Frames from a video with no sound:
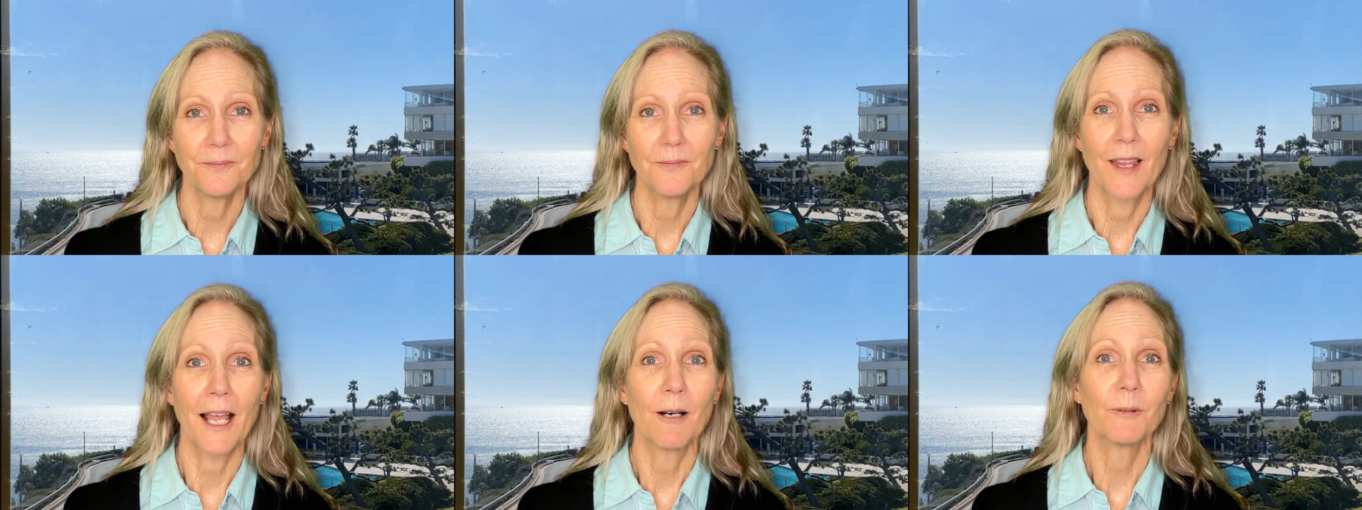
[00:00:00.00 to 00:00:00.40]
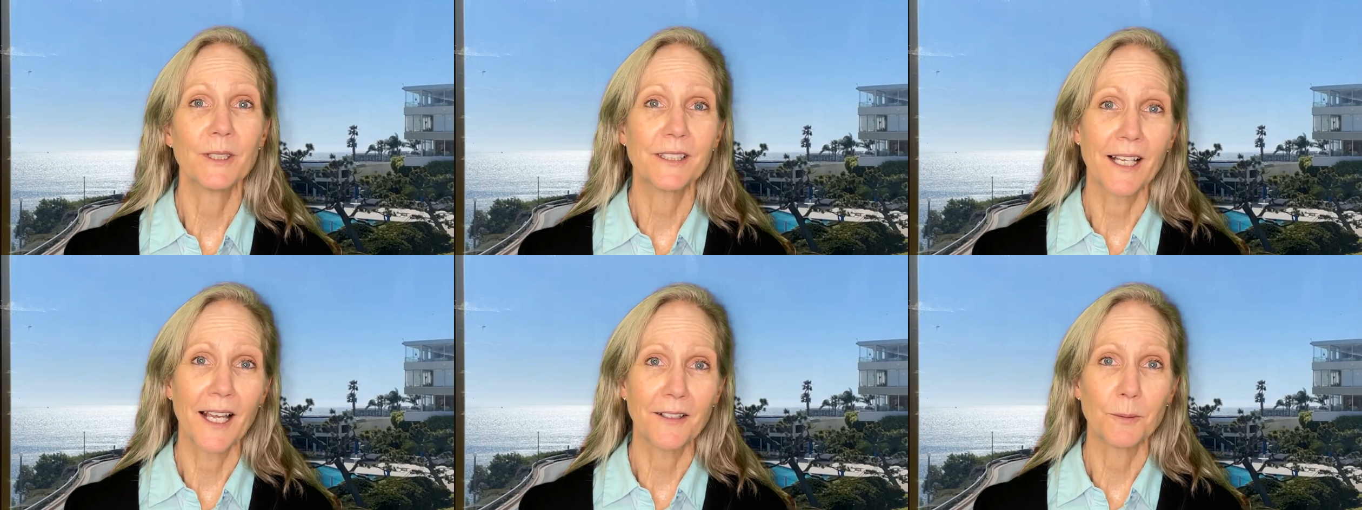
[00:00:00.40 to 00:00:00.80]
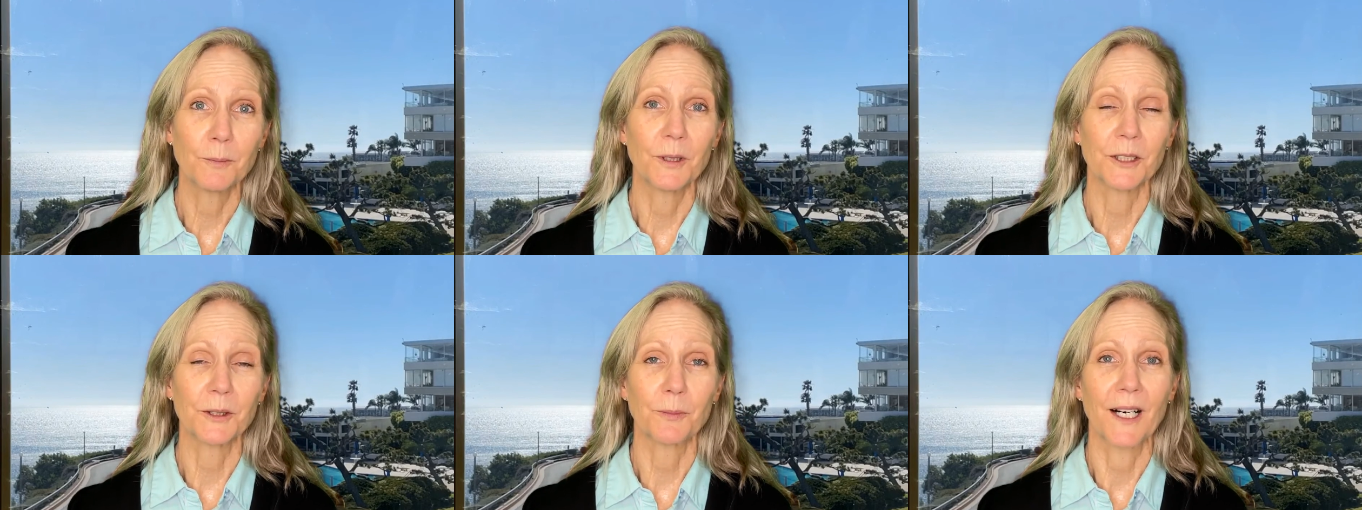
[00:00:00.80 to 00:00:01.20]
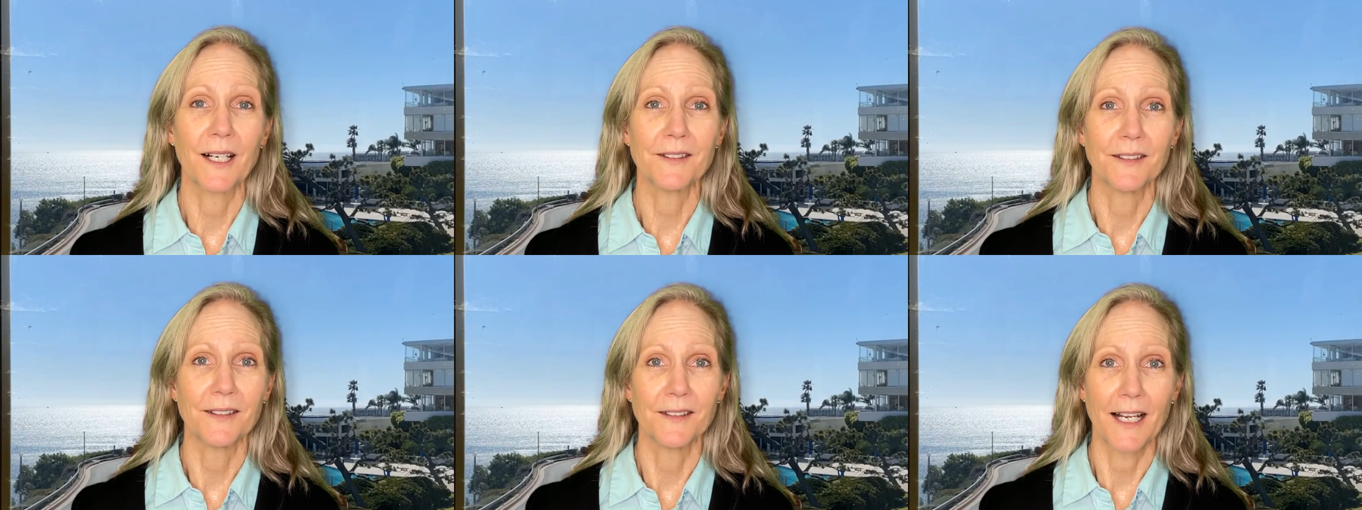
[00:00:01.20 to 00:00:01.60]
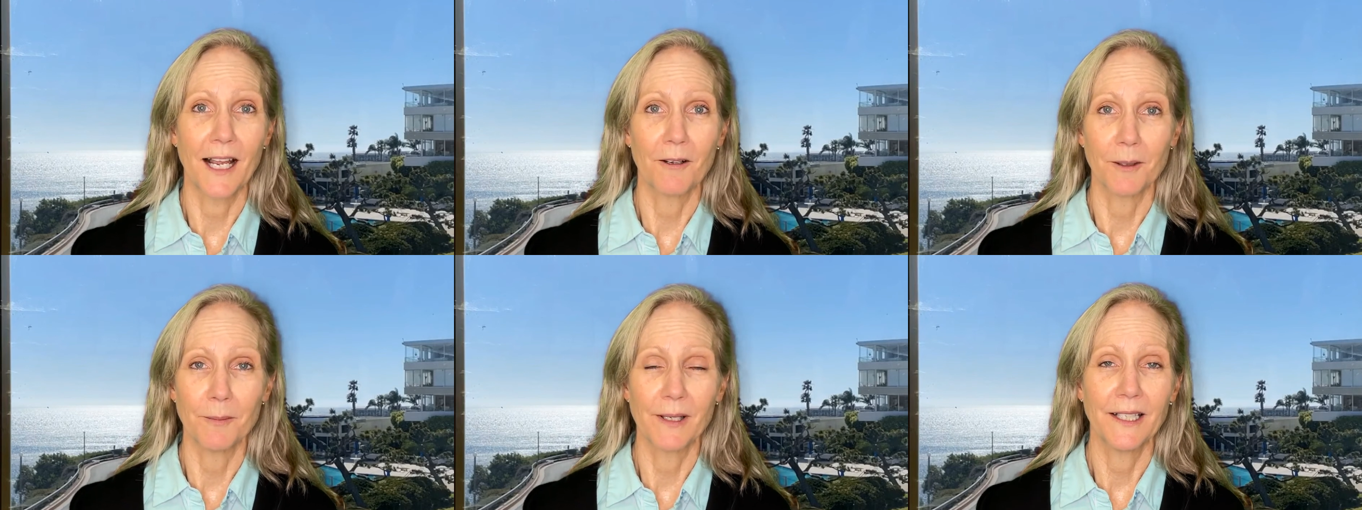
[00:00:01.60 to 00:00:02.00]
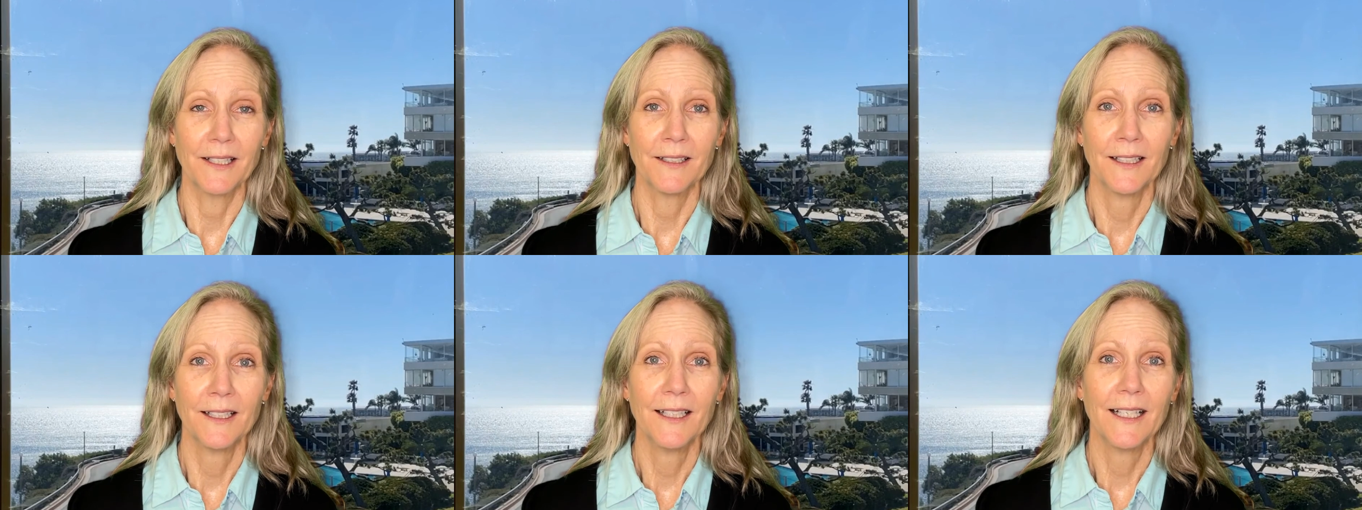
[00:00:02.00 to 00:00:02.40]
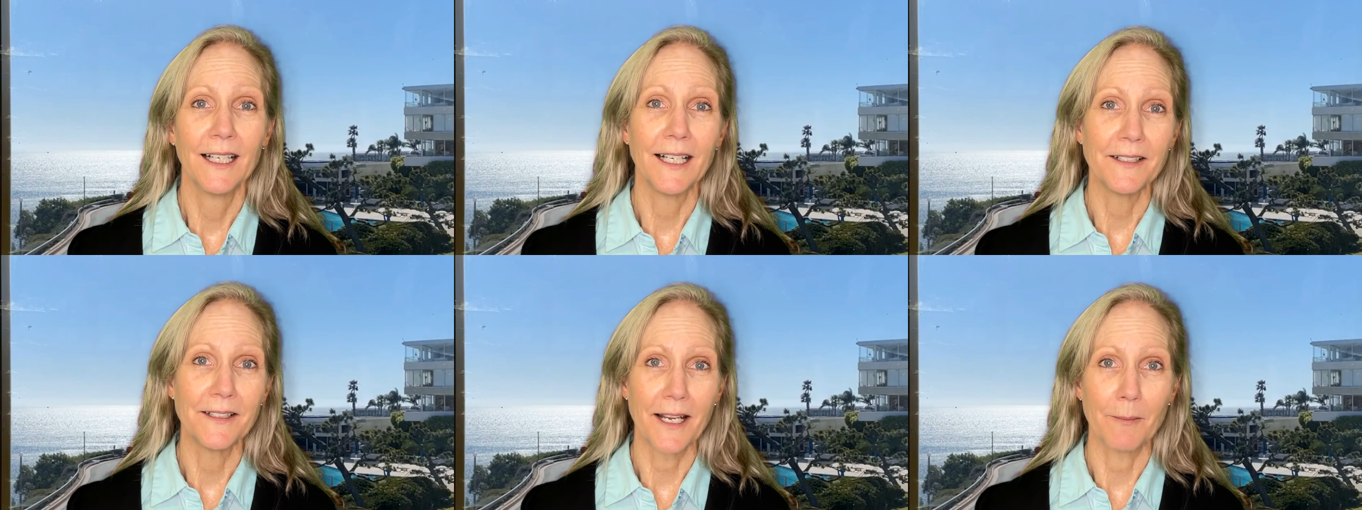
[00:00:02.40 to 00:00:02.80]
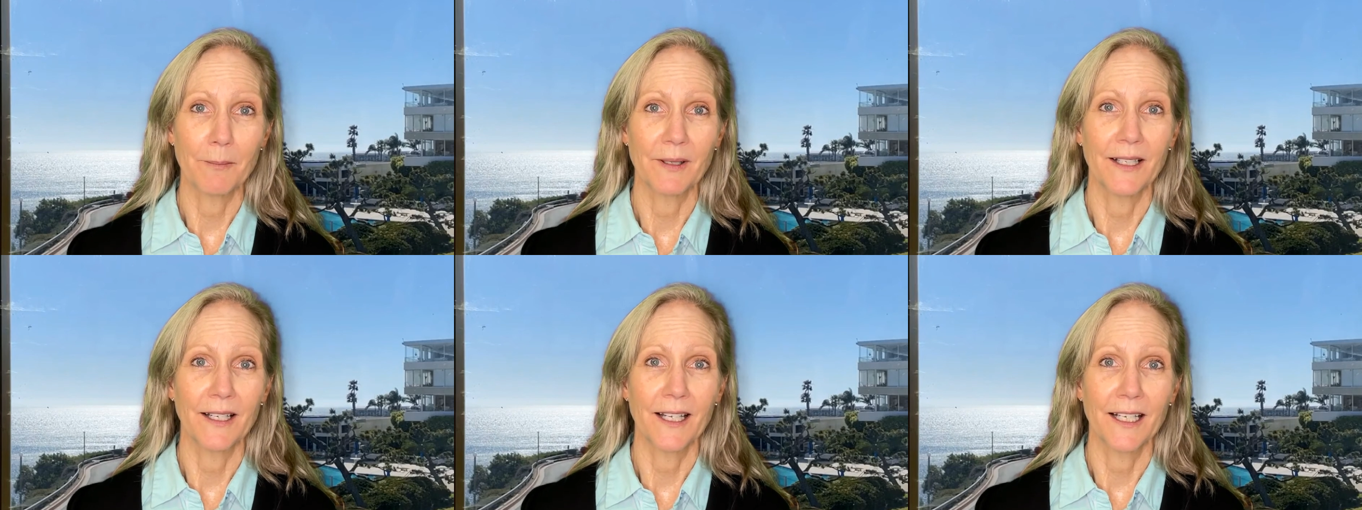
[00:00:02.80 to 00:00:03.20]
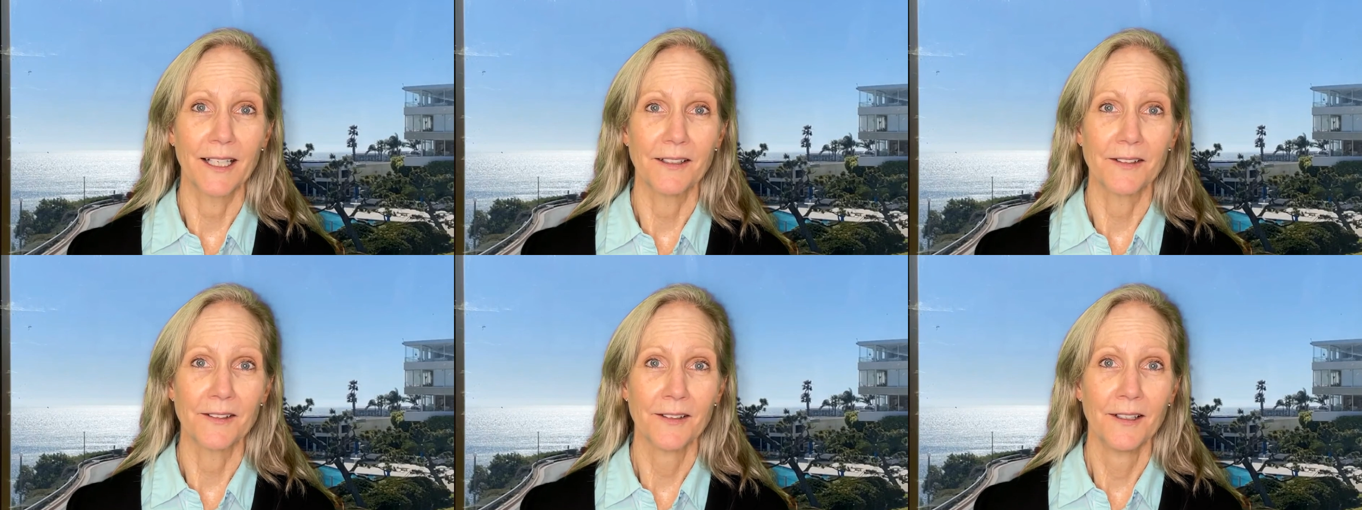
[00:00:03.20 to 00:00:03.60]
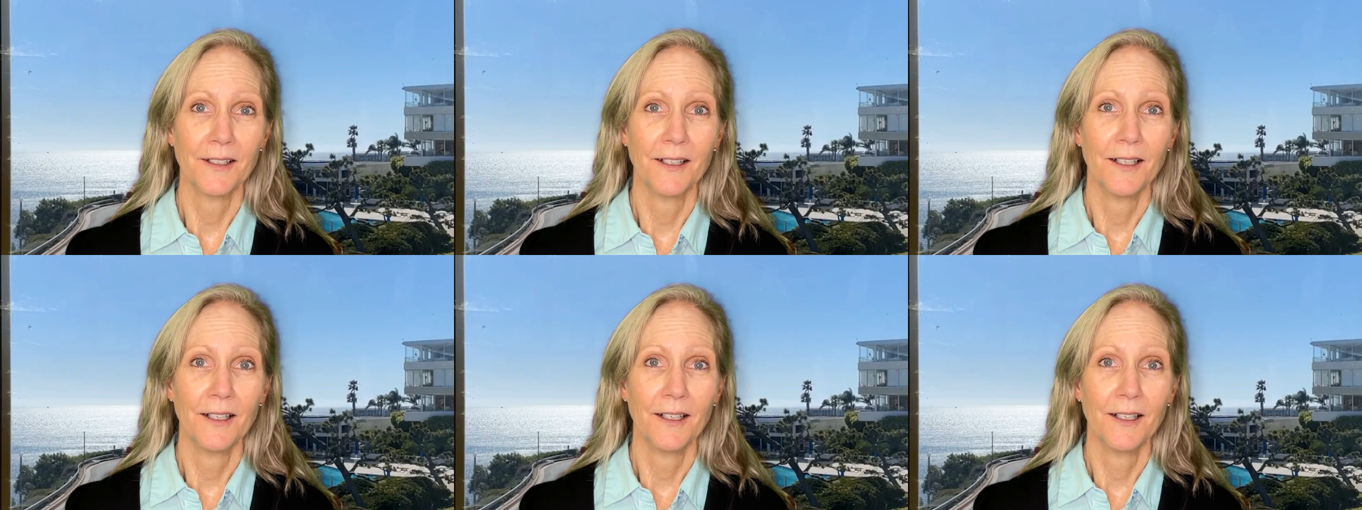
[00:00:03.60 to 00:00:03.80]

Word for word: That would tend to push prices down a bit and dampen things.